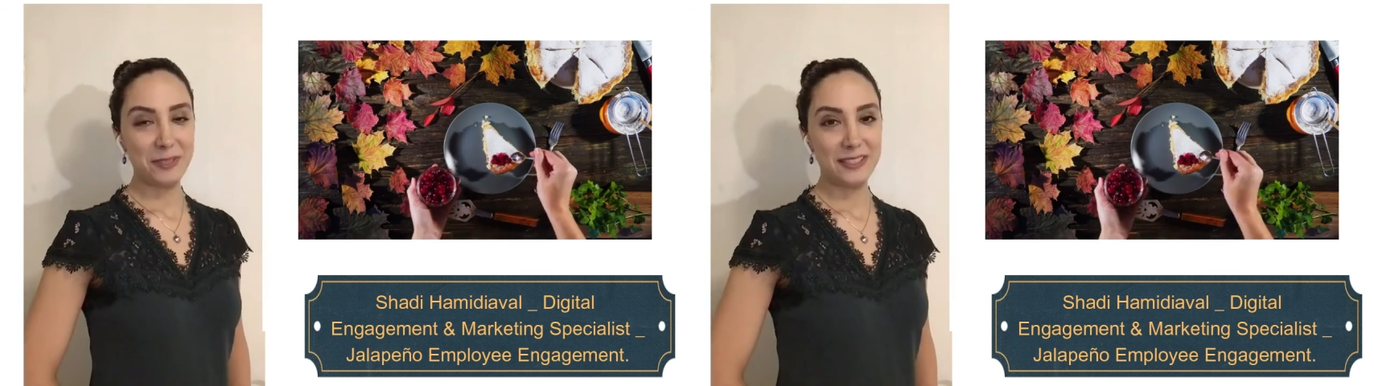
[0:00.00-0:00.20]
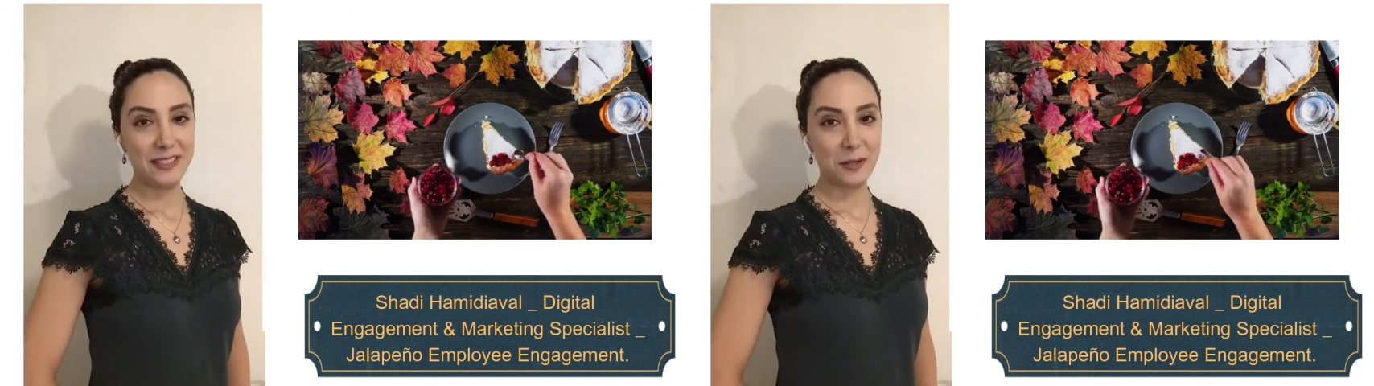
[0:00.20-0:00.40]

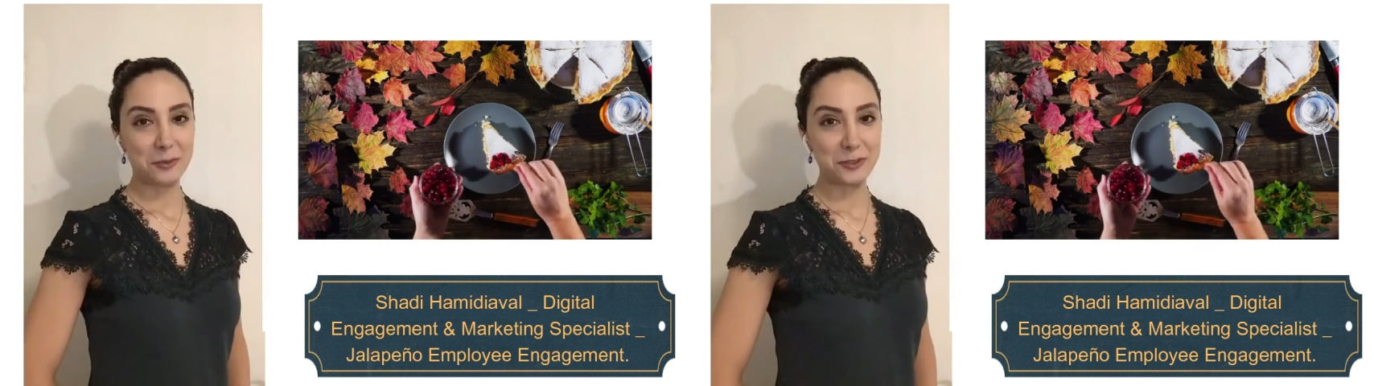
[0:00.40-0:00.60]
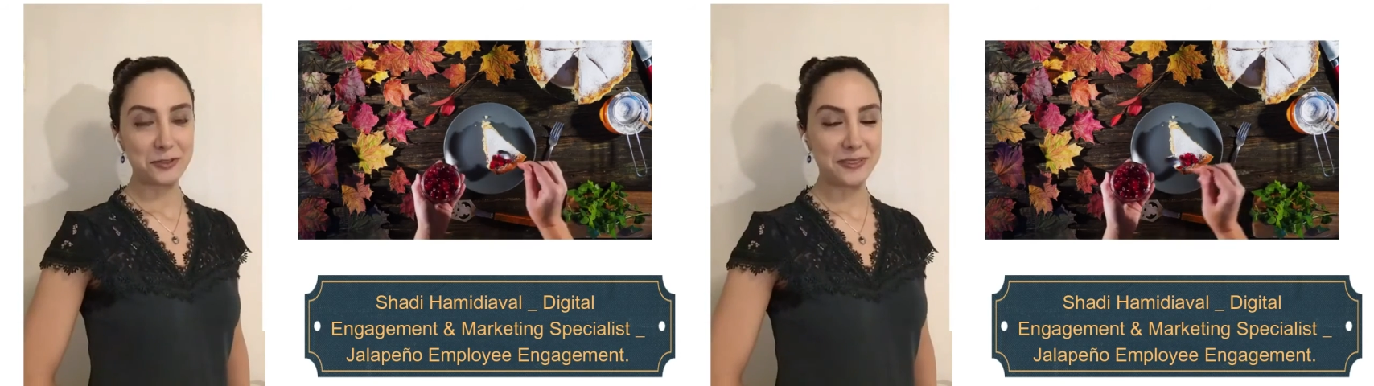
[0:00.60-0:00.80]
me the
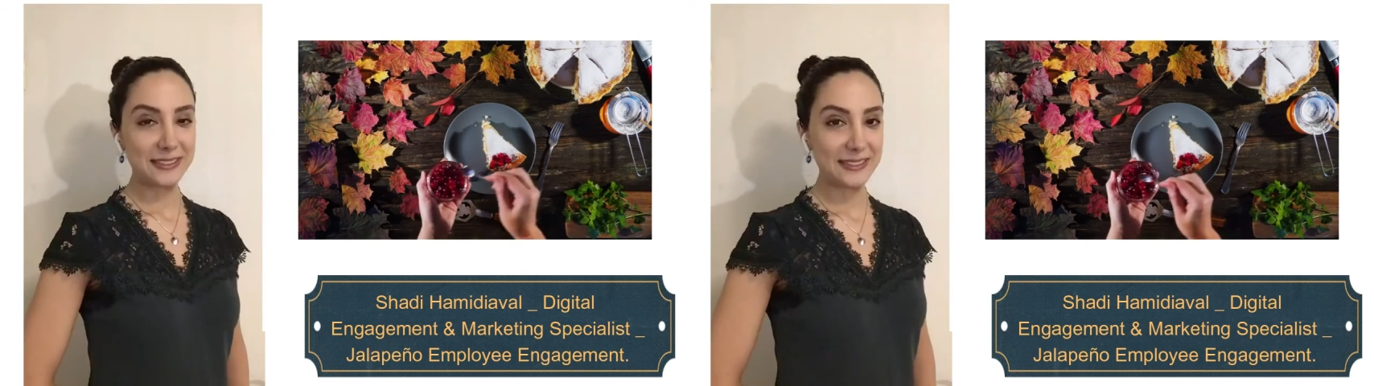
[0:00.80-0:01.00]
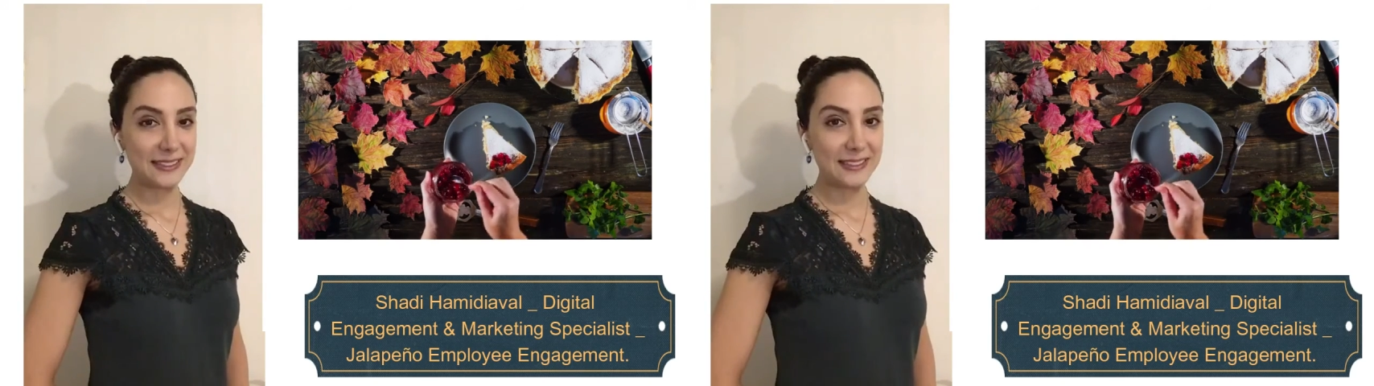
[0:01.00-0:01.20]

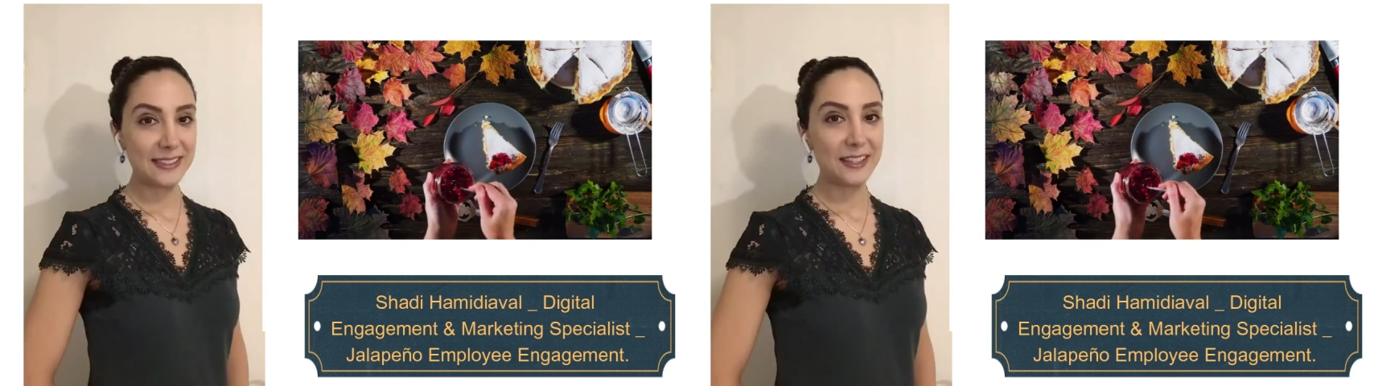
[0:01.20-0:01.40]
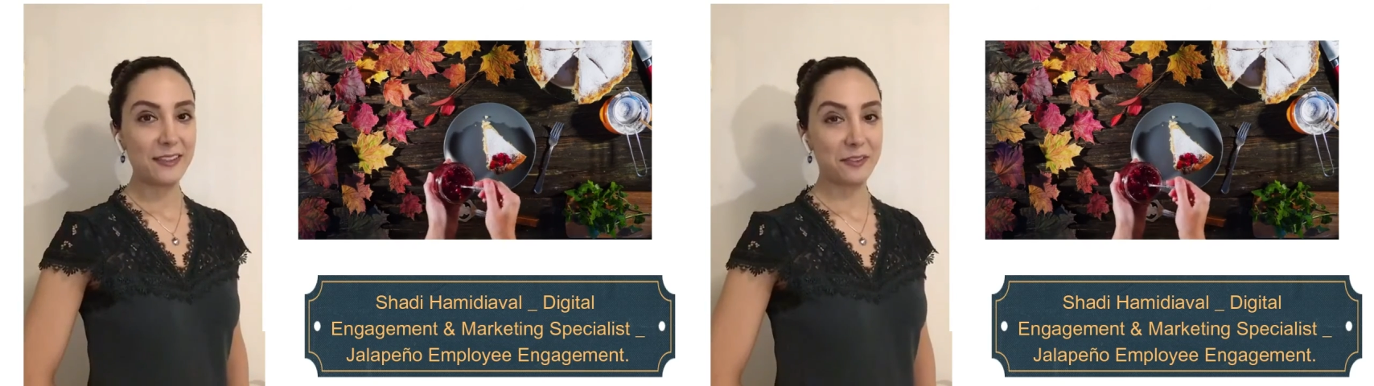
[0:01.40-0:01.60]
opportunity
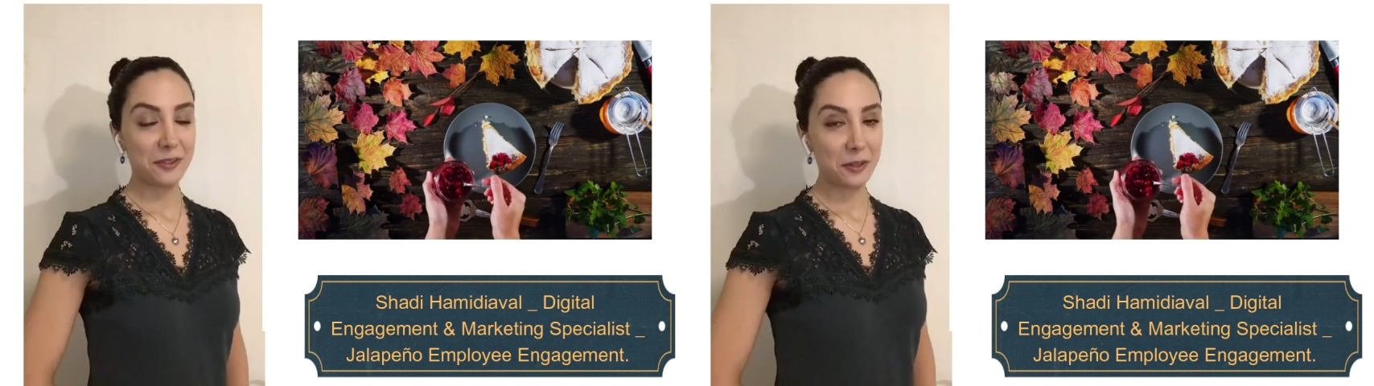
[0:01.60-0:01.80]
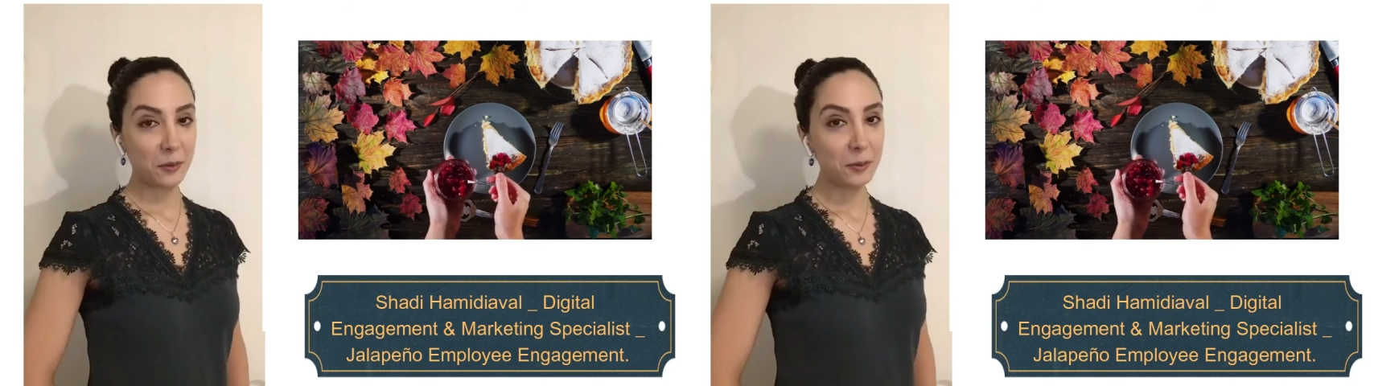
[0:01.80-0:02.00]
to
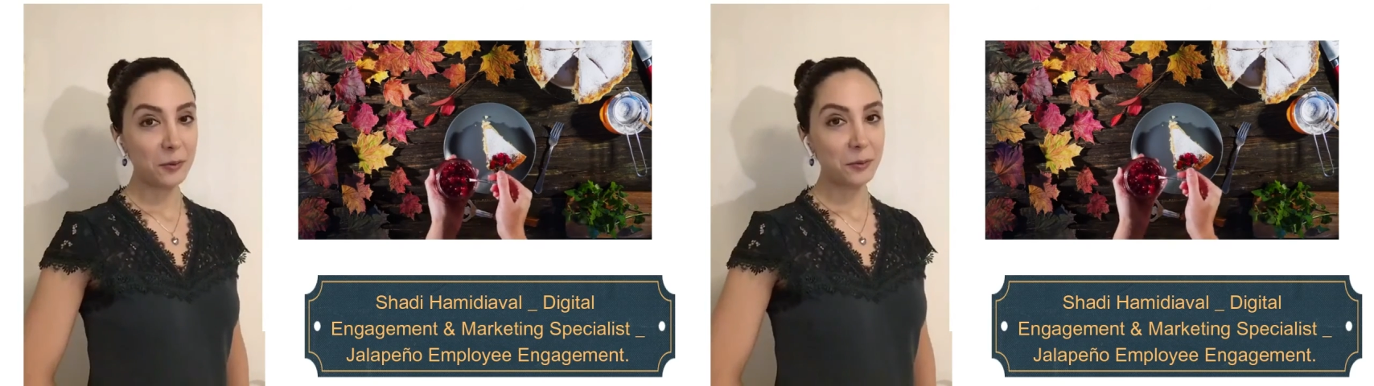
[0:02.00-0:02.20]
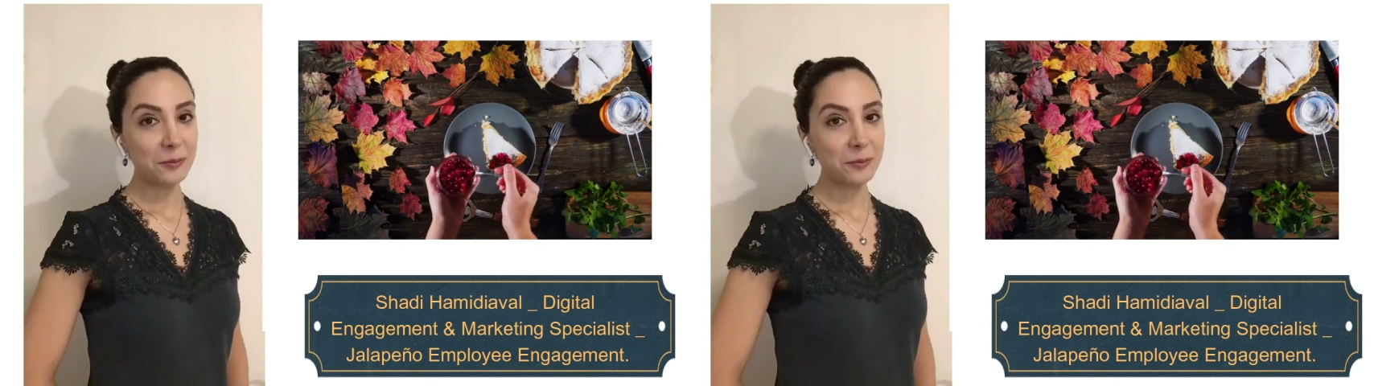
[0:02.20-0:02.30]
grow,